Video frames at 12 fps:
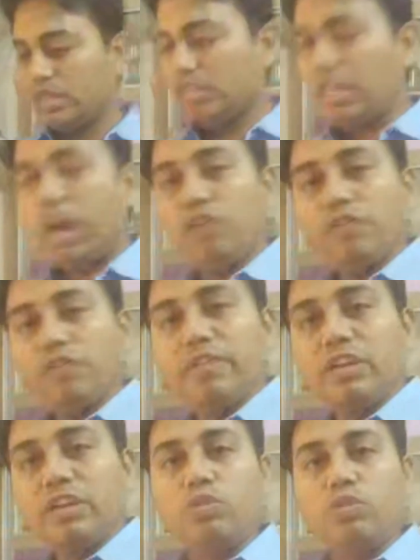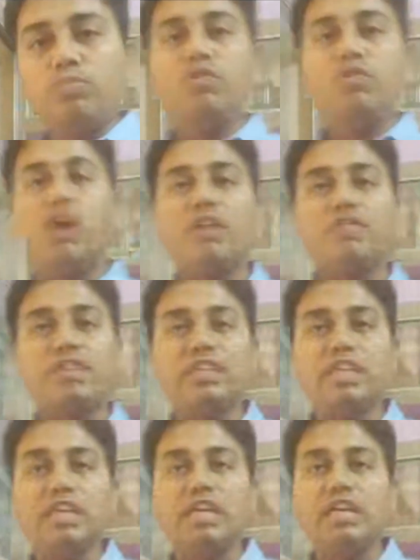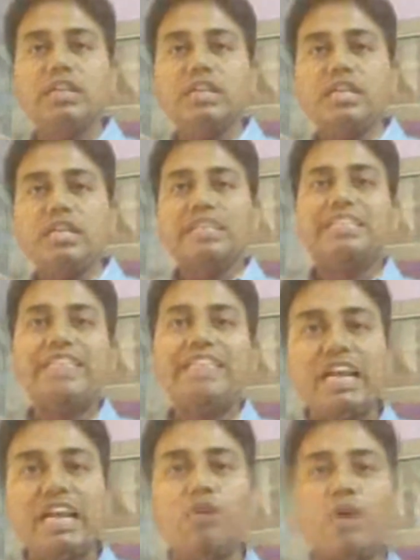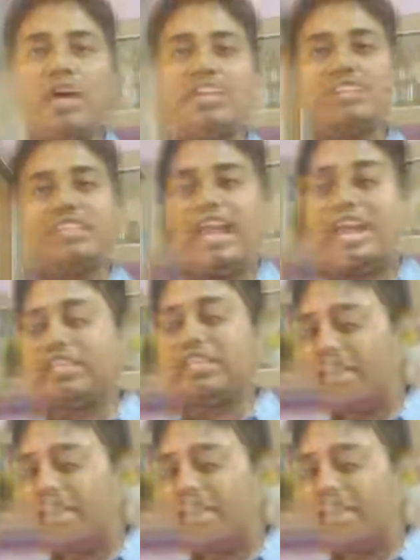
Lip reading: Now we will go move on with the stanza wise